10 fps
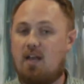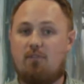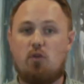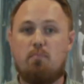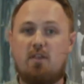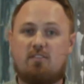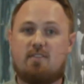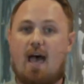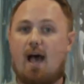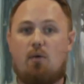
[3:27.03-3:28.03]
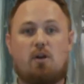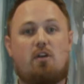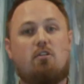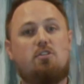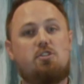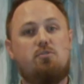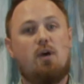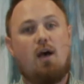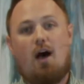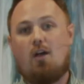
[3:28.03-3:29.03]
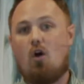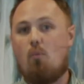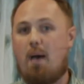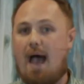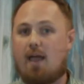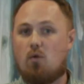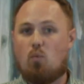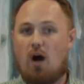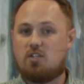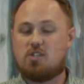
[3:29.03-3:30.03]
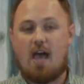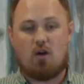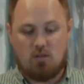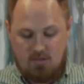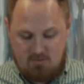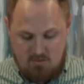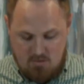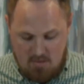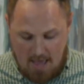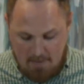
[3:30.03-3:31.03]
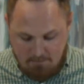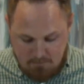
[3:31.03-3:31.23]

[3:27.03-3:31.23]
And if you missed that, I would encourage you to go back and watch that or listen to that.